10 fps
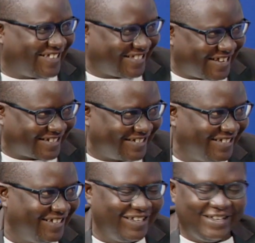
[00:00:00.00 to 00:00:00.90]

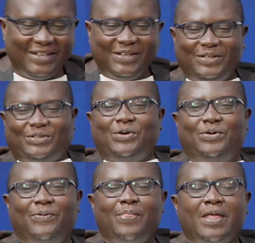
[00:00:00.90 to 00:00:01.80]
Exactly.
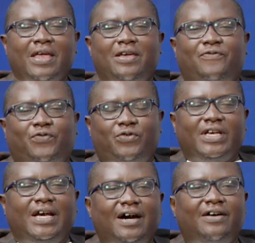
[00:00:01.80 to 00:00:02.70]
So, if
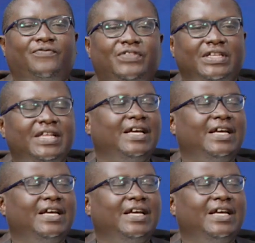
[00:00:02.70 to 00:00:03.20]
we have the